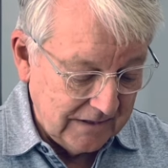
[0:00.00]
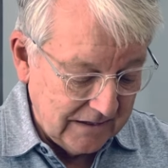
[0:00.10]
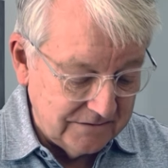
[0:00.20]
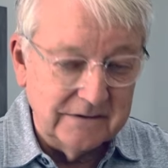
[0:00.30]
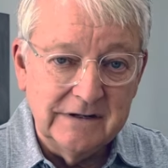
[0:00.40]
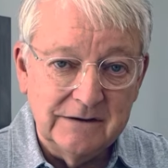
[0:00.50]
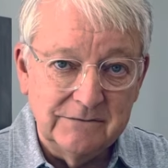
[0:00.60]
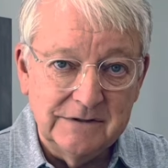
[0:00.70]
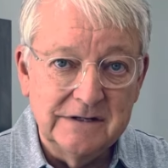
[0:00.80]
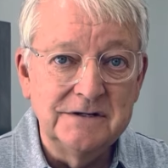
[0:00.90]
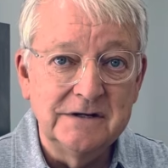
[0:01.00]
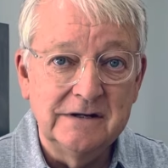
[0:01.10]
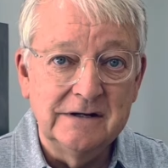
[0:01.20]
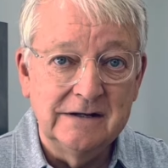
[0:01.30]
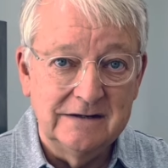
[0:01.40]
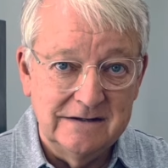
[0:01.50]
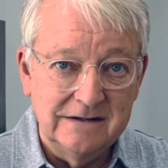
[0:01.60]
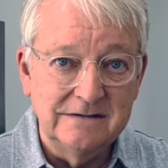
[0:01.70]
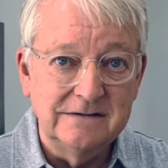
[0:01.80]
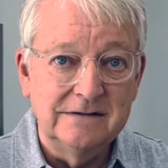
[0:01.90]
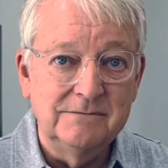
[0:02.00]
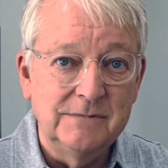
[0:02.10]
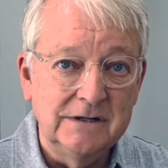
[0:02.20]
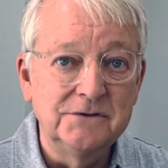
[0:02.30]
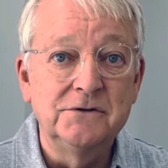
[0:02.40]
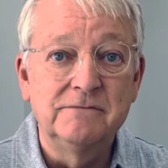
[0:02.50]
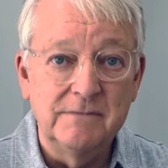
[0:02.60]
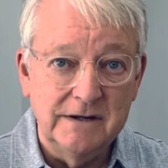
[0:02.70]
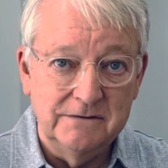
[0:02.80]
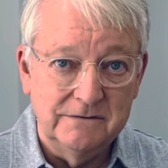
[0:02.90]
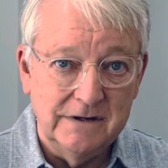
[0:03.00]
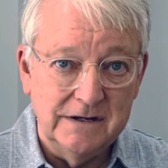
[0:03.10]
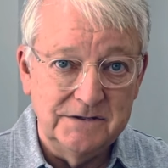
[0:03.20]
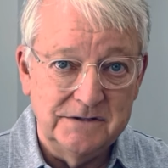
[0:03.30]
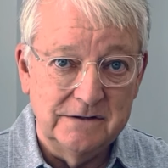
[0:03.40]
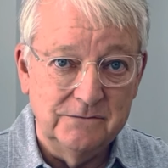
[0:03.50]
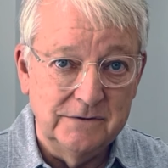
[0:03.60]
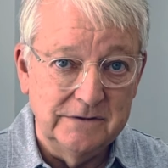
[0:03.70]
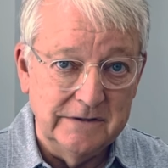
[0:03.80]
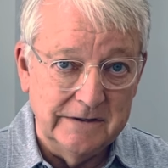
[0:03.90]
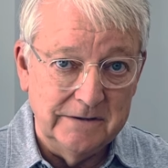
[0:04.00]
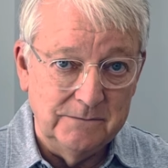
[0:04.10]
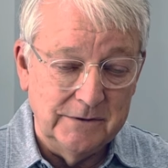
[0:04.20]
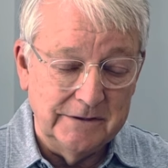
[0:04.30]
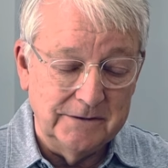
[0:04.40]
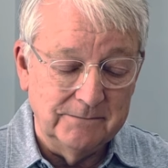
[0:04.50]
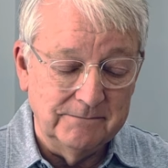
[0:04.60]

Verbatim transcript: actually get retention in dentin because you've micro etched it with the aerator.